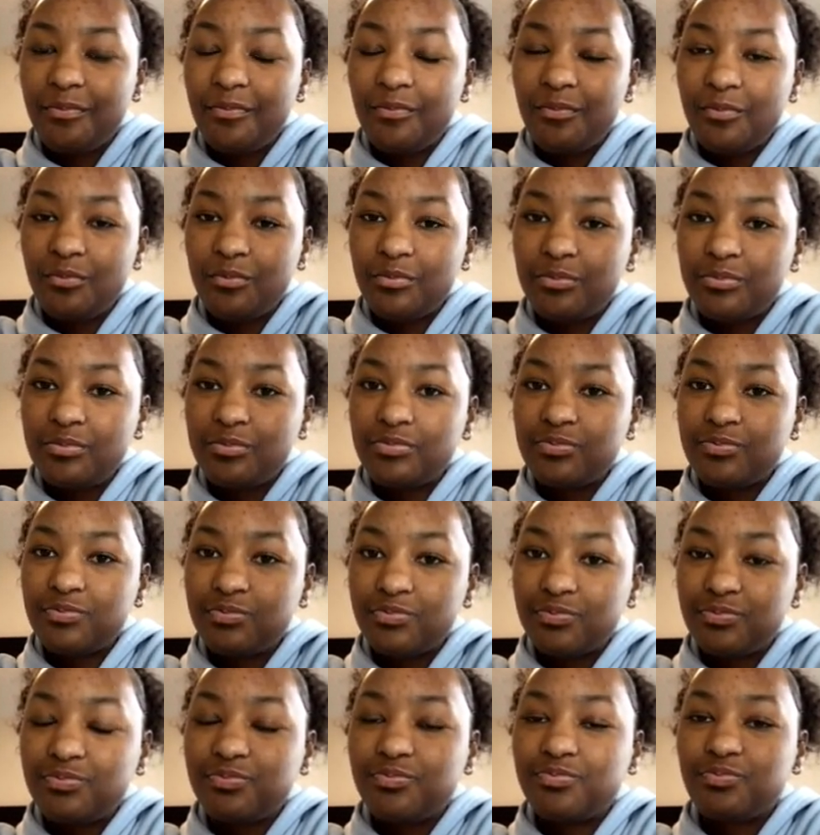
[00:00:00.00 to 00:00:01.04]

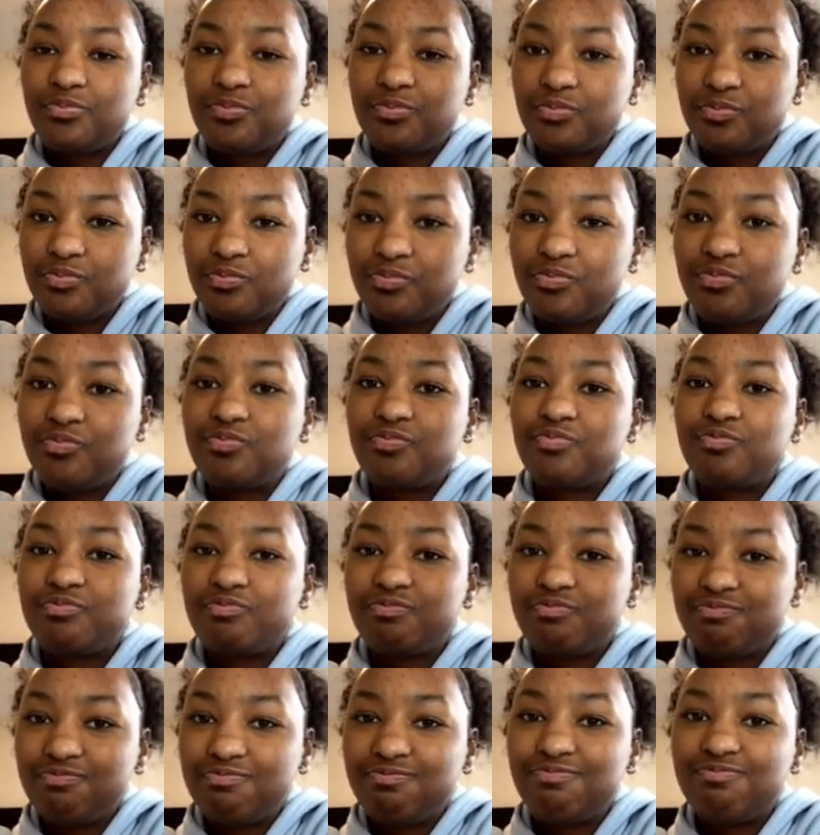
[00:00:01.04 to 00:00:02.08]

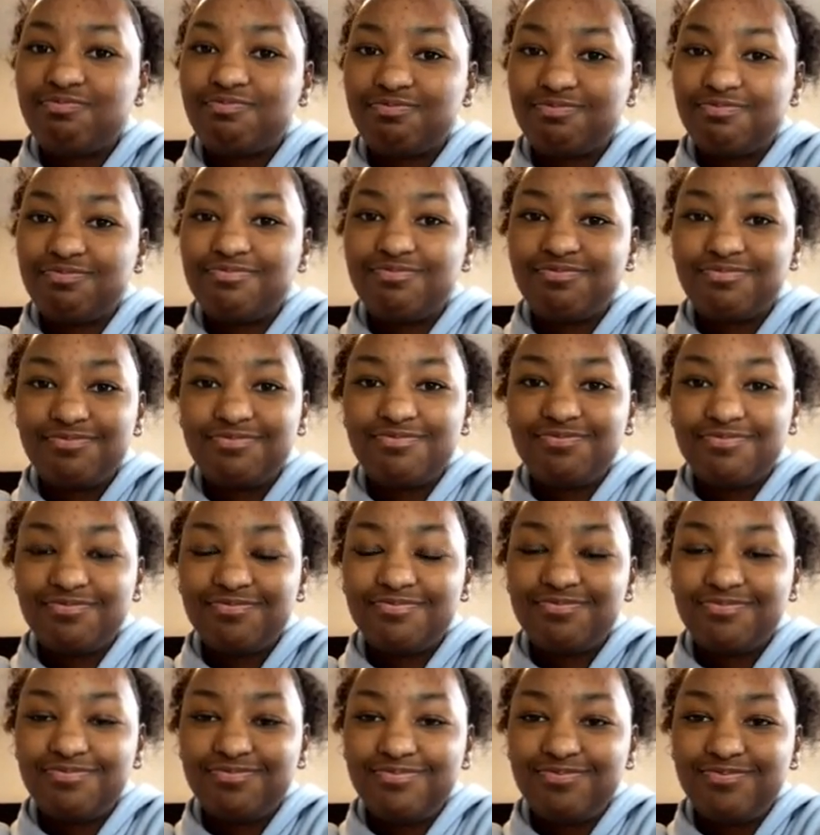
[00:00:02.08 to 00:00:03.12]

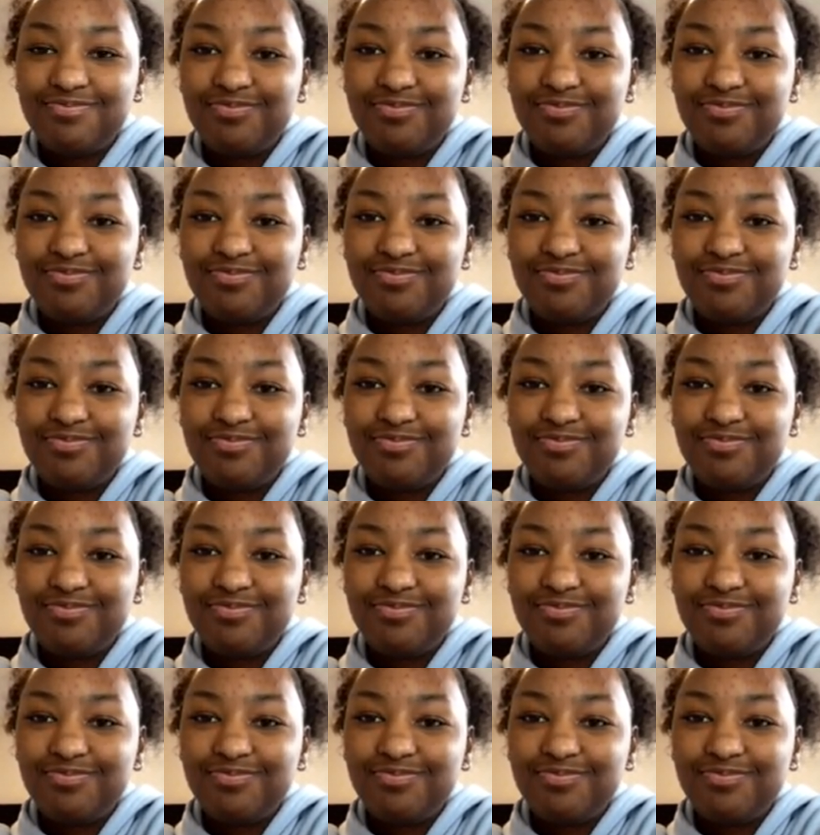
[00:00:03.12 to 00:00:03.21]
[no speech]